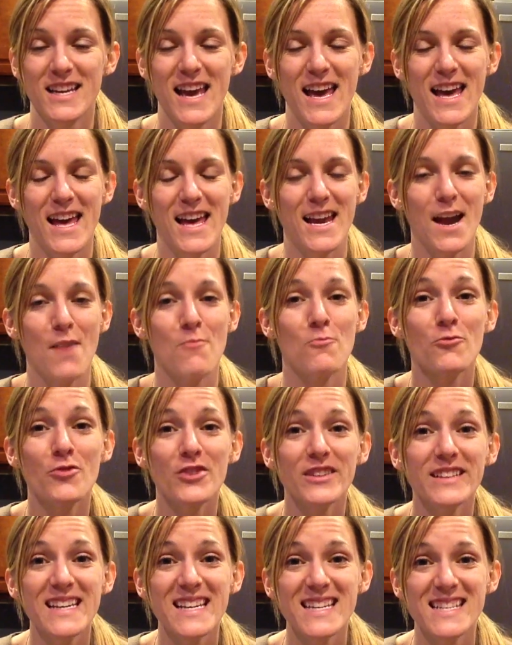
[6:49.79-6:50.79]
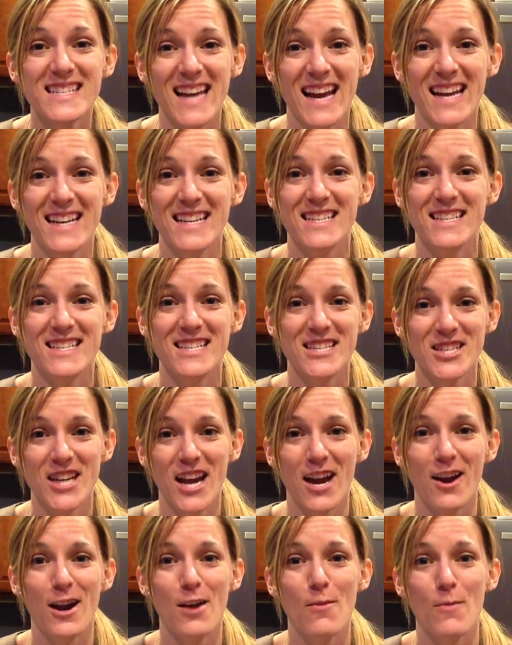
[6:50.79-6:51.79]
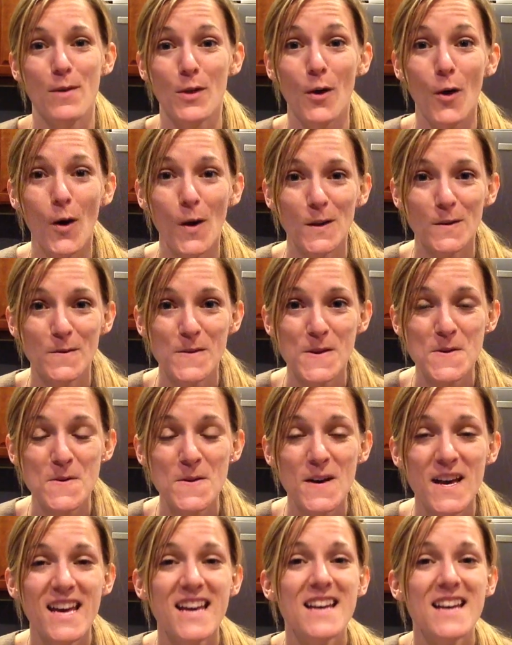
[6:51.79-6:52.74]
And I'm really excited to share it with all of you.